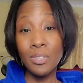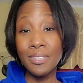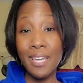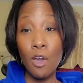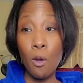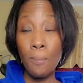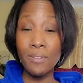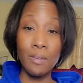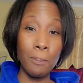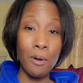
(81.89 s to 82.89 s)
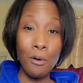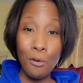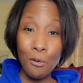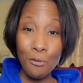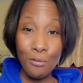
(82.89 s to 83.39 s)
which then opens up a
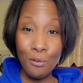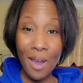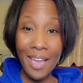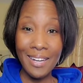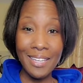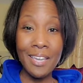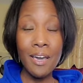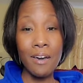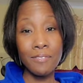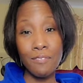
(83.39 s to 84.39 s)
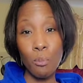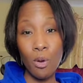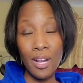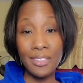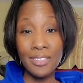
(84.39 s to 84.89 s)
whole variety of
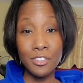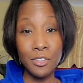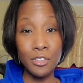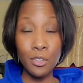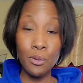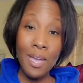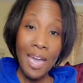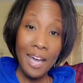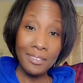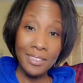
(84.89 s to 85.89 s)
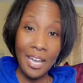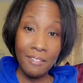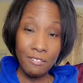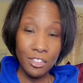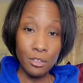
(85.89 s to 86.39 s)
different workouts that you can do
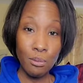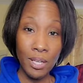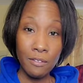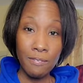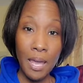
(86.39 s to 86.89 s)
outside of just a regular